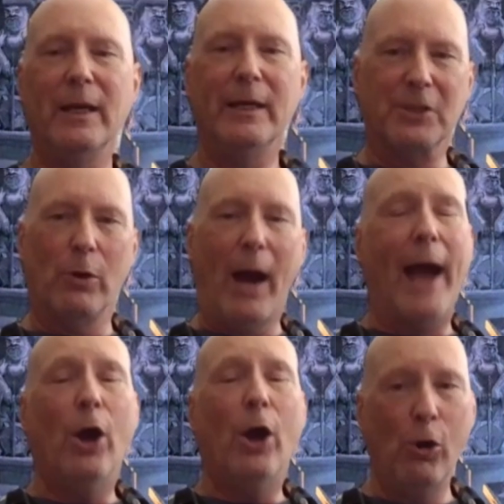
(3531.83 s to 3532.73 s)
So
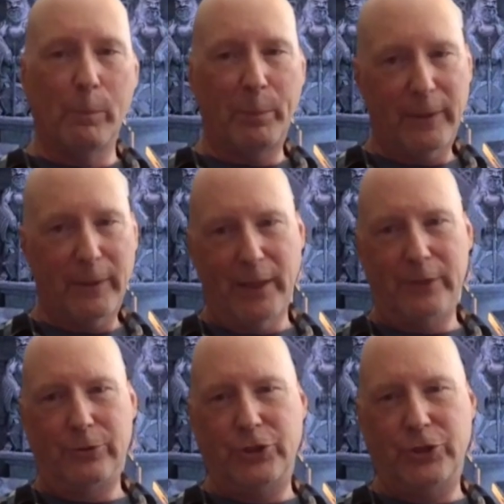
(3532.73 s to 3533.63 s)
I hope
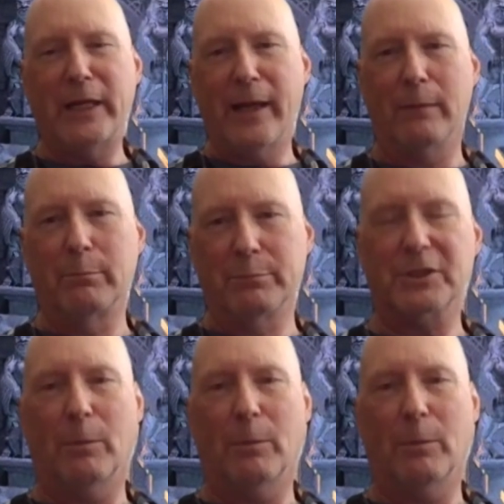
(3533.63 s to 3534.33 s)
that GMs